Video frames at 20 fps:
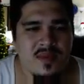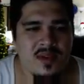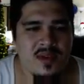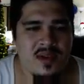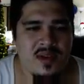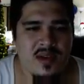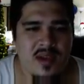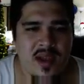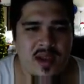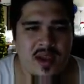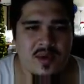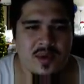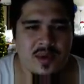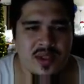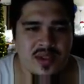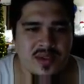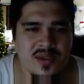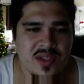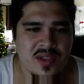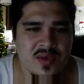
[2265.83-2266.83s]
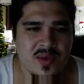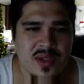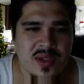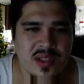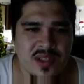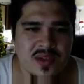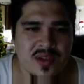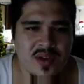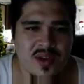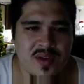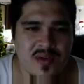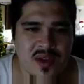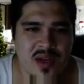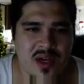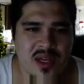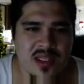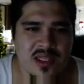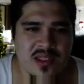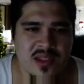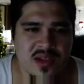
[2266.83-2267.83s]
Yeah, we'll use this one. This will give you a
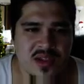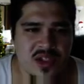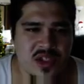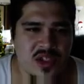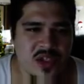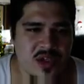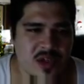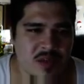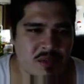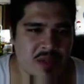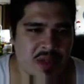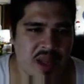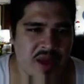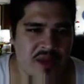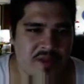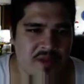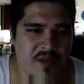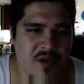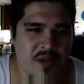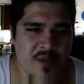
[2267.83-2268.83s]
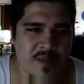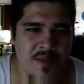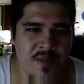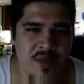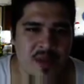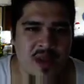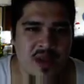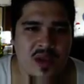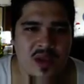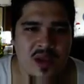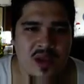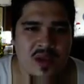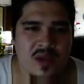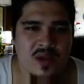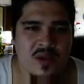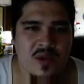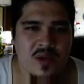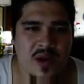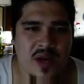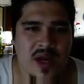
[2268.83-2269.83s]
nice little shooting platform. You're
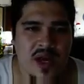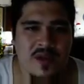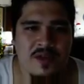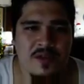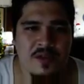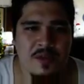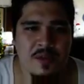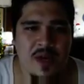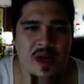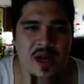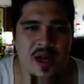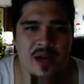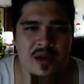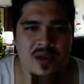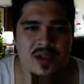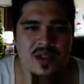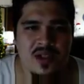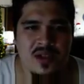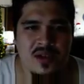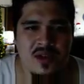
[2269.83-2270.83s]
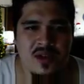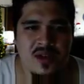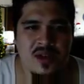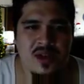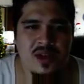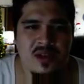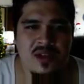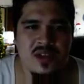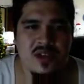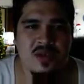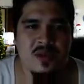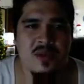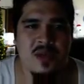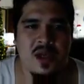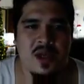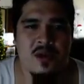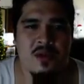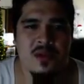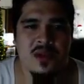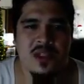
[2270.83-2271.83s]
going out from your house. So it'll be
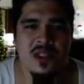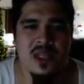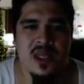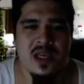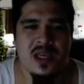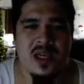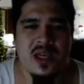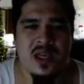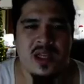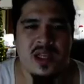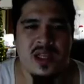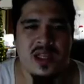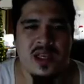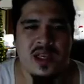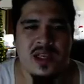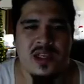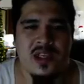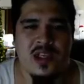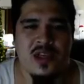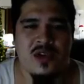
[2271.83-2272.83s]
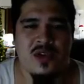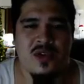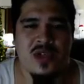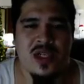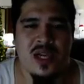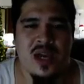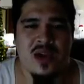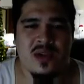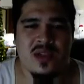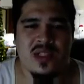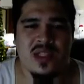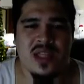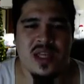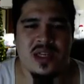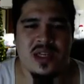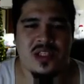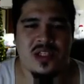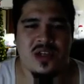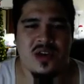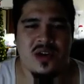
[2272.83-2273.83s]
almost like a huge house
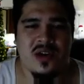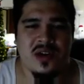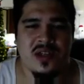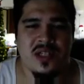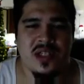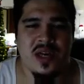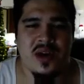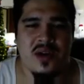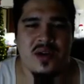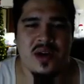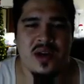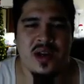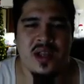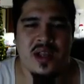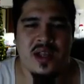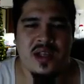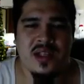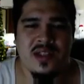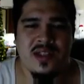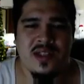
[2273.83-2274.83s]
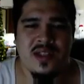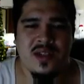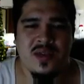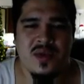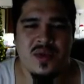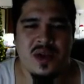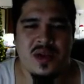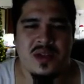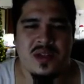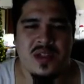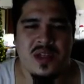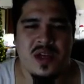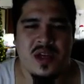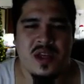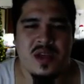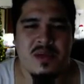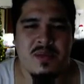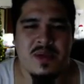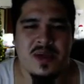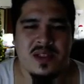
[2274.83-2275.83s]
/ guard tower. So this is what I was
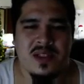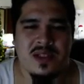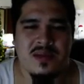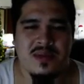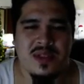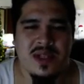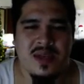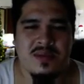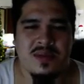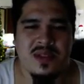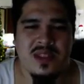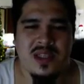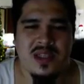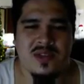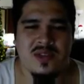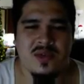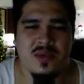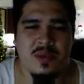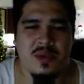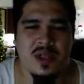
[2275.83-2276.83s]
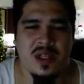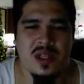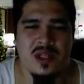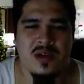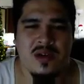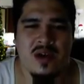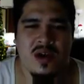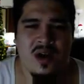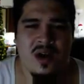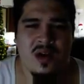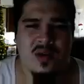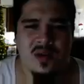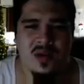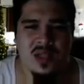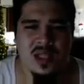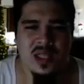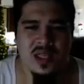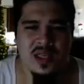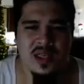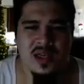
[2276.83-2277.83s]
talking about. Sometimes things will be a little awkward
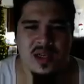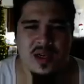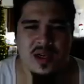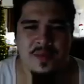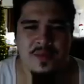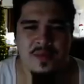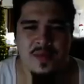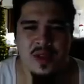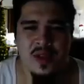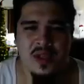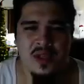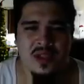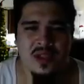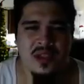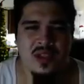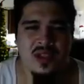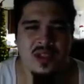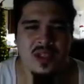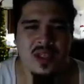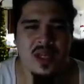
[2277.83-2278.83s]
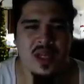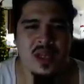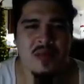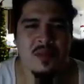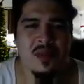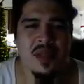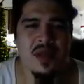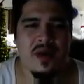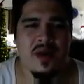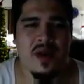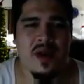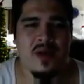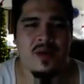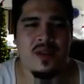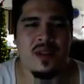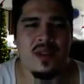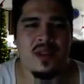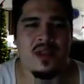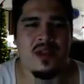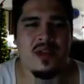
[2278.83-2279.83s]
linking up. Just gotta play around with
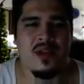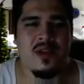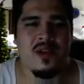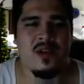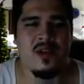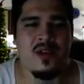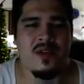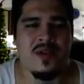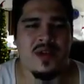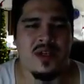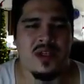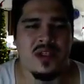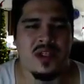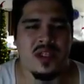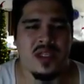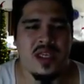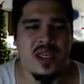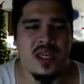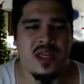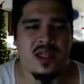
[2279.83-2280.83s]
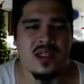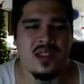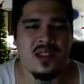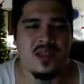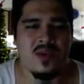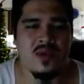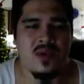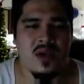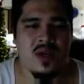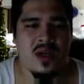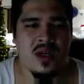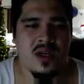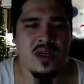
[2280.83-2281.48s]
it, and you'll eventually get it to